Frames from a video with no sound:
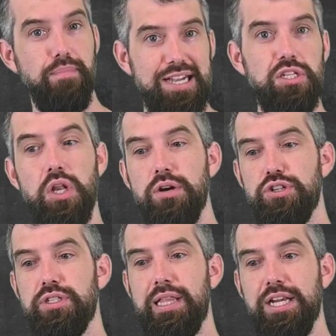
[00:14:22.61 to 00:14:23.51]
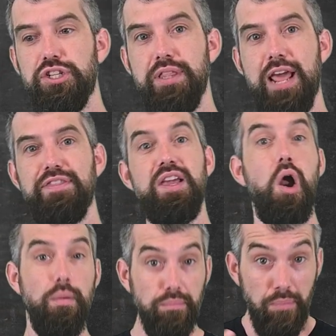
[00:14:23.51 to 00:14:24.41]
much larger selection that I think
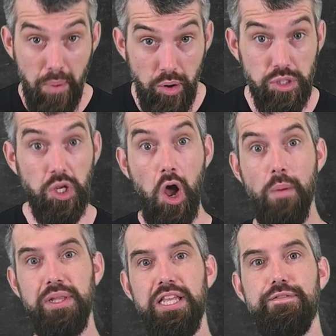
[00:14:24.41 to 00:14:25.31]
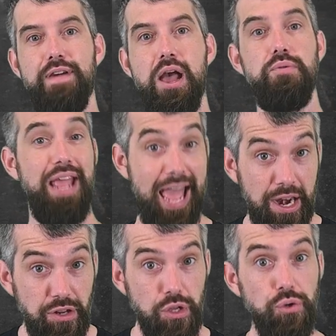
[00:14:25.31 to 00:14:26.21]
are most commonly found
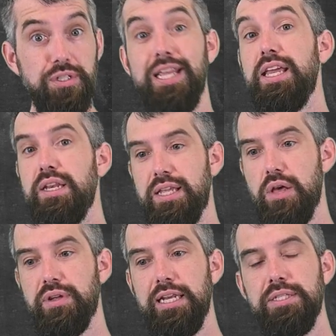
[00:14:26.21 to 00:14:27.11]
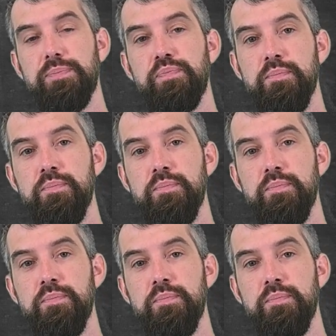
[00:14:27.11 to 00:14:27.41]
and used in calculus.